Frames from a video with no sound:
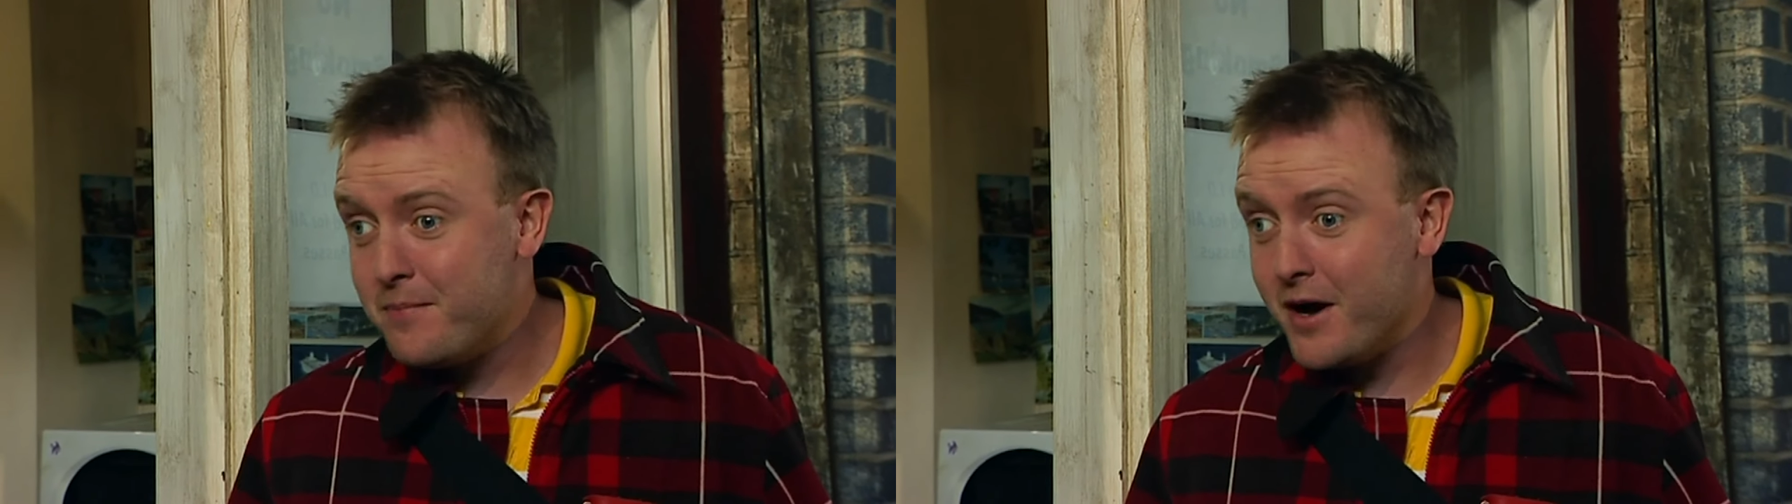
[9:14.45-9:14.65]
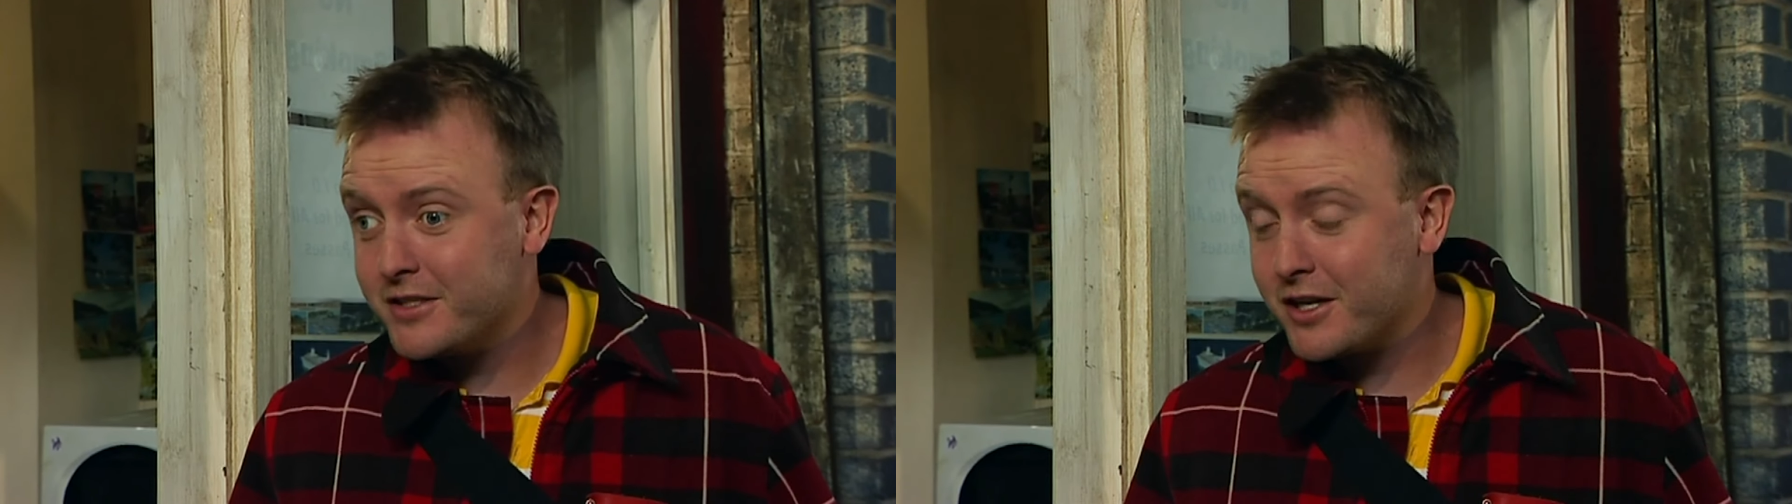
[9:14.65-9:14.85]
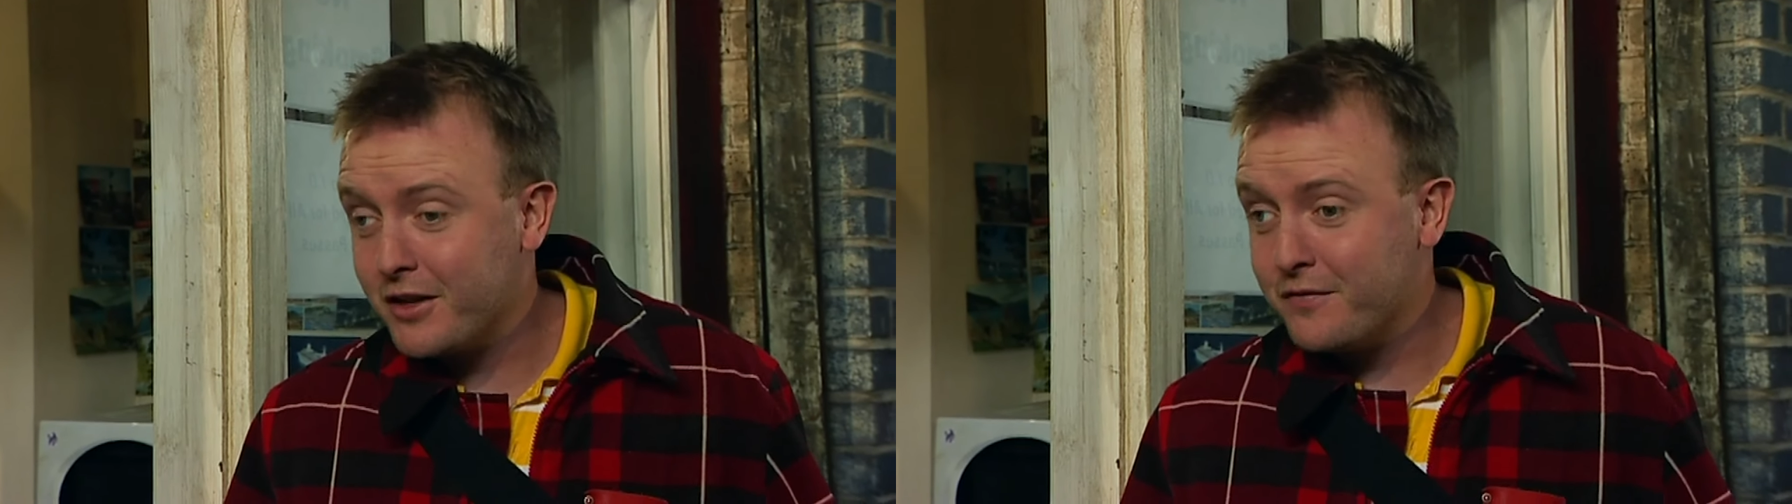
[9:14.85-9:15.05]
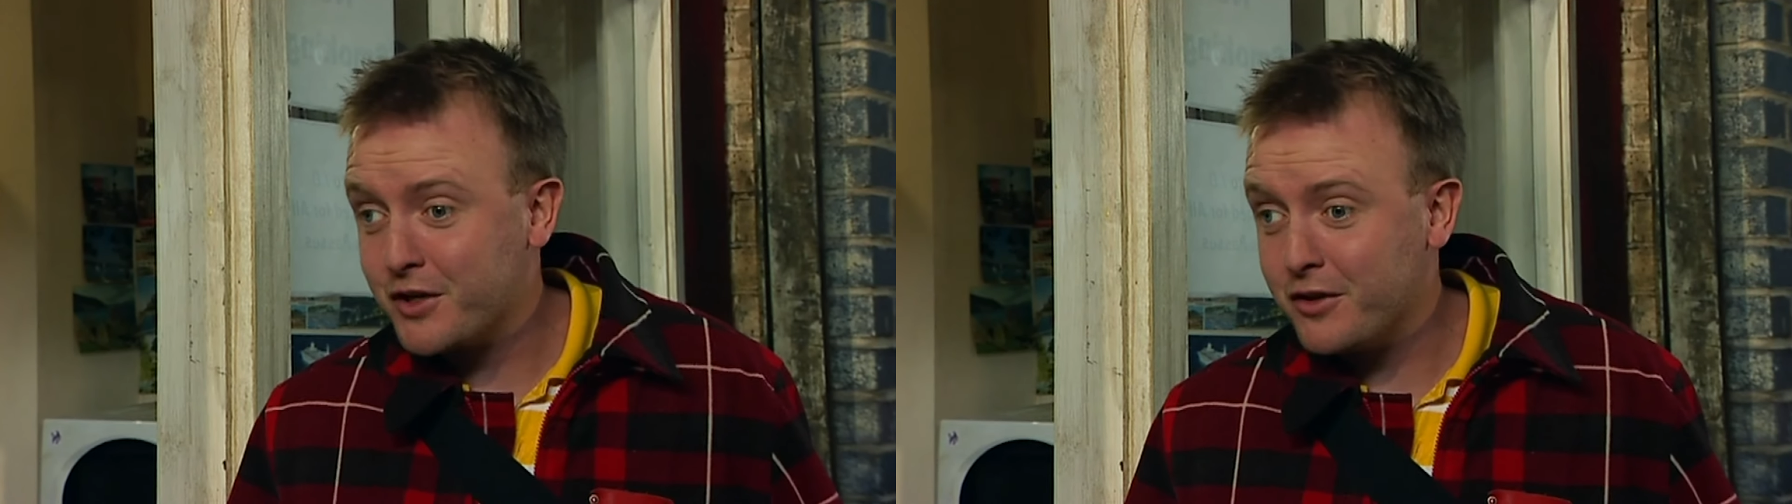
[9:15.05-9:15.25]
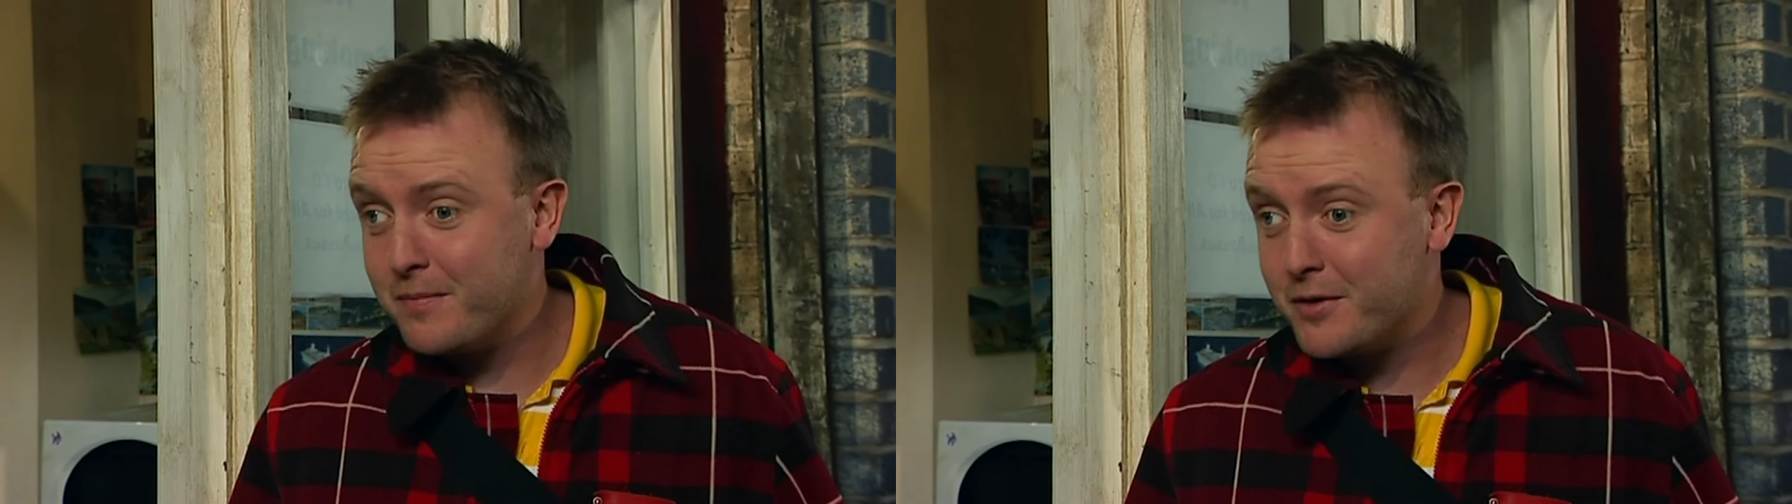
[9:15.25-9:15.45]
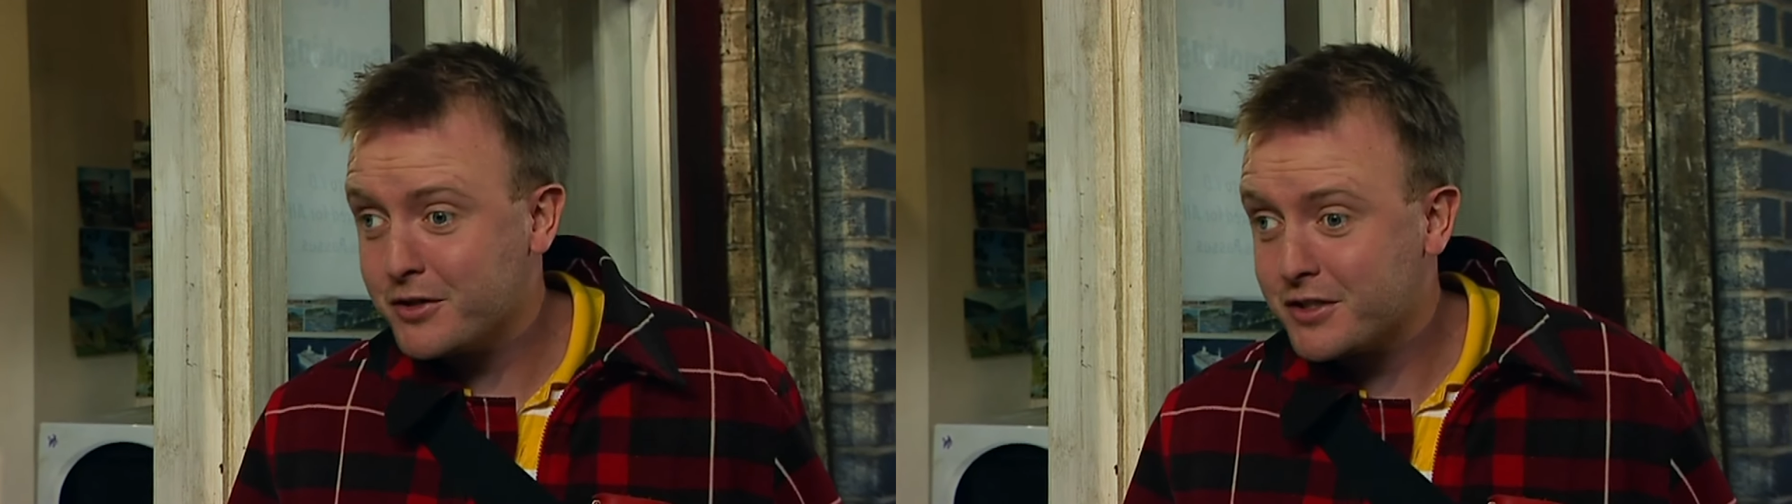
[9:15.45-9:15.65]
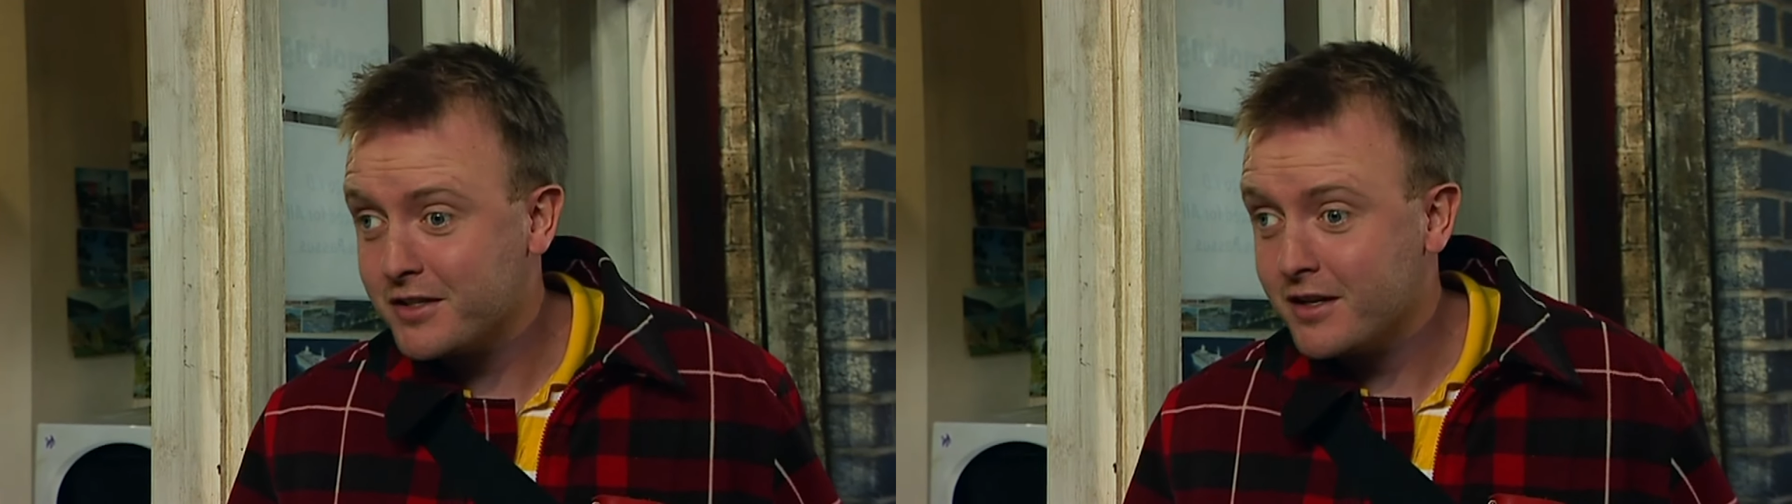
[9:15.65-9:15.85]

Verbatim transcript: pairs of gloves on the bus.